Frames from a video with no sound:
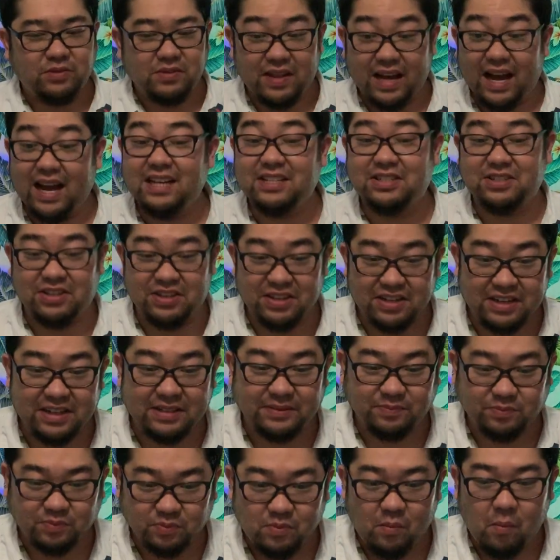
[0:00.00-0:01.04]
That's
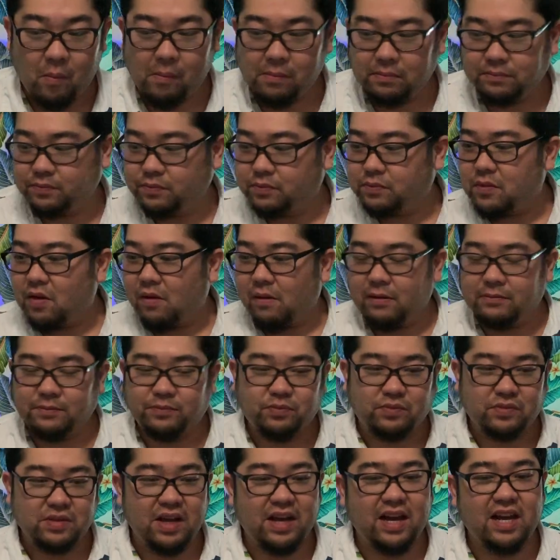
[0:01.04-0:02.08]
good.
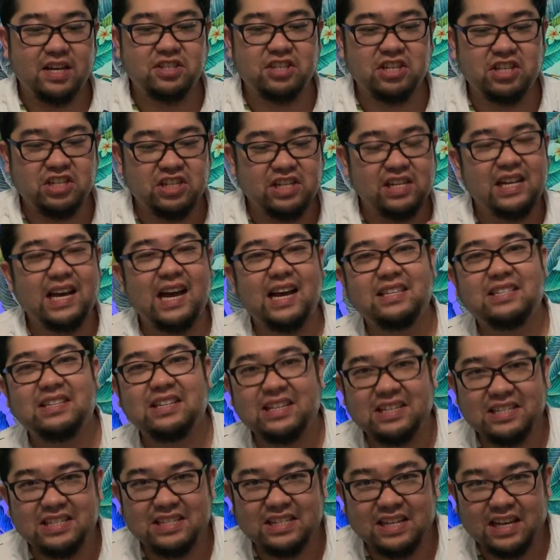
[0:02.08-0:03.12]
It has a
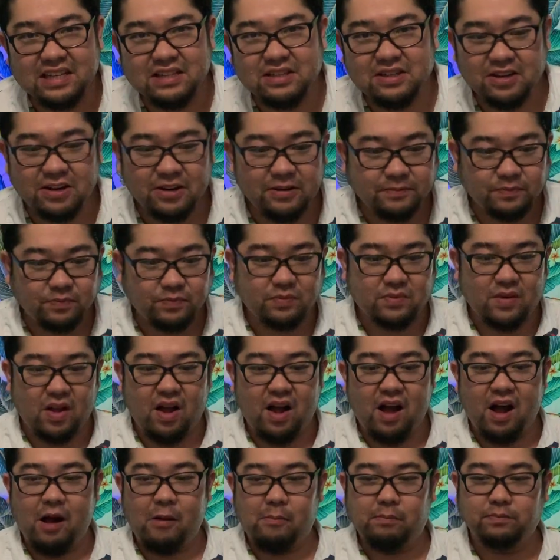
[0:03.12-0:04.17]
gelatinous center.
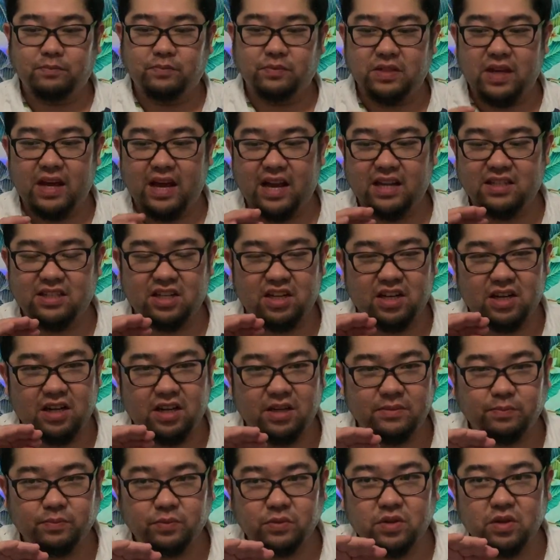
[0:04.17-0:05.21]
Um, it has
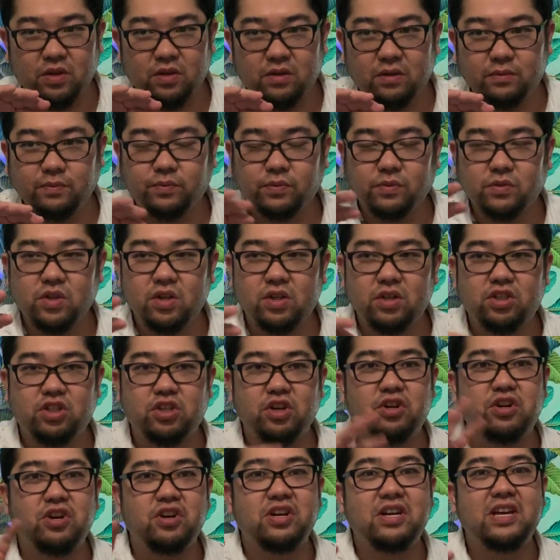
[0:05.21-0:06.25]
a
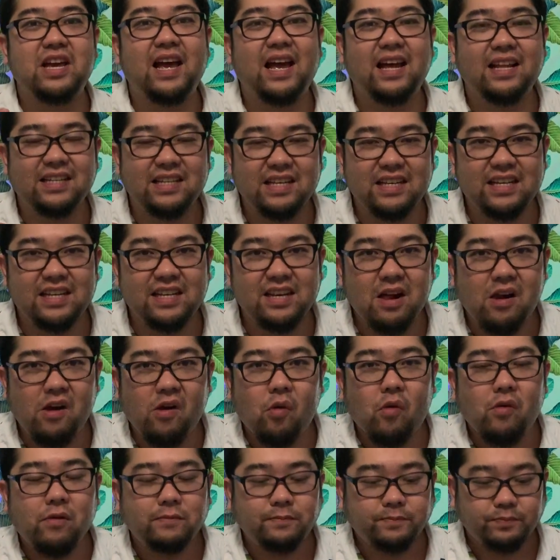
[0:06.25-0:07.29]
sugar candy
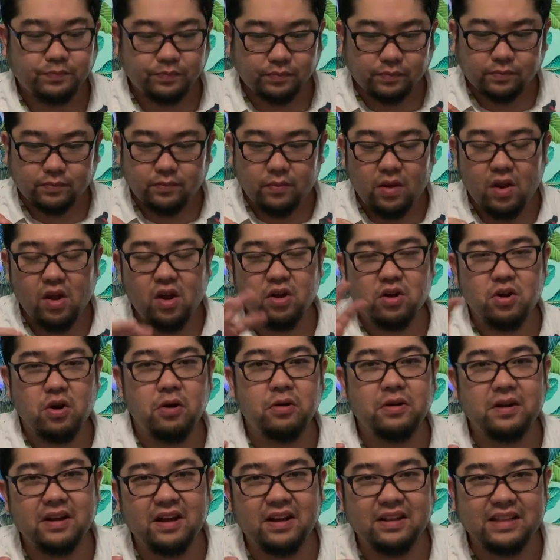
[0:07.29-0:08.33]

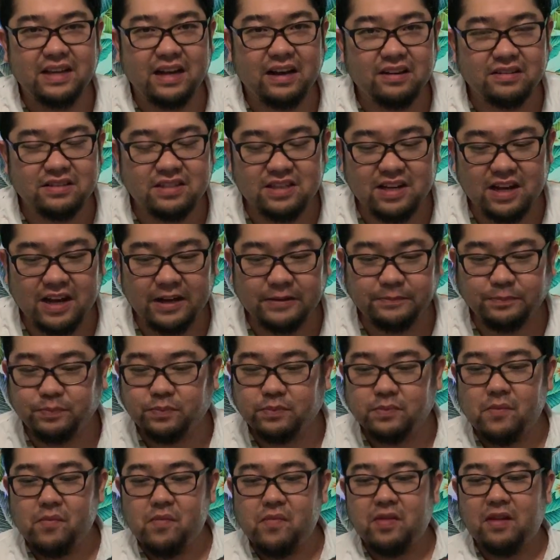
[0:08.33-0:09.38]
coating on the outside.
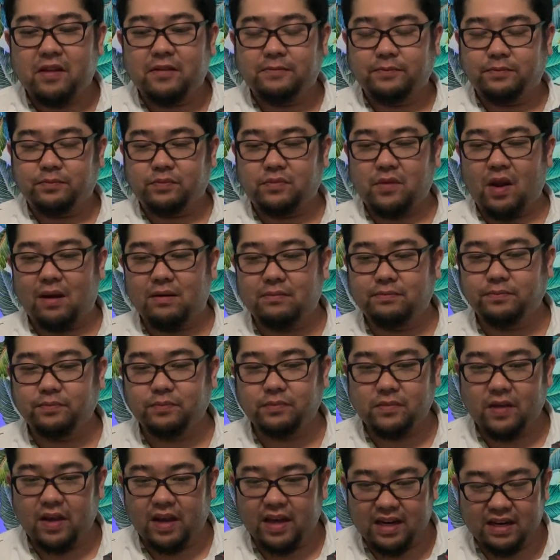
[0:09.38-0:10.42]

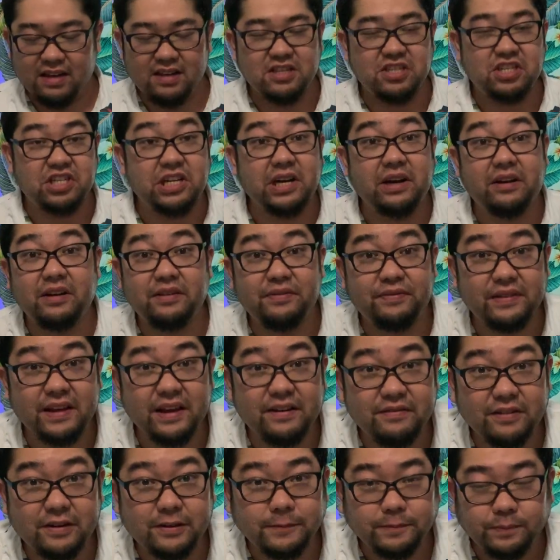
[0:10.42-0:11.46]
It is cherry
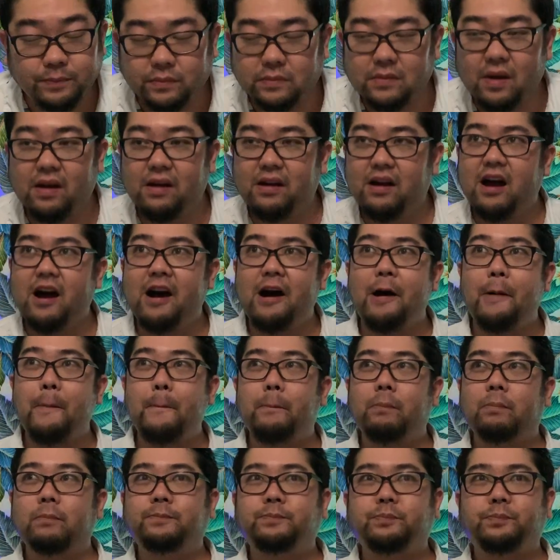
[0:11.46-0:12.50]
flavored, um,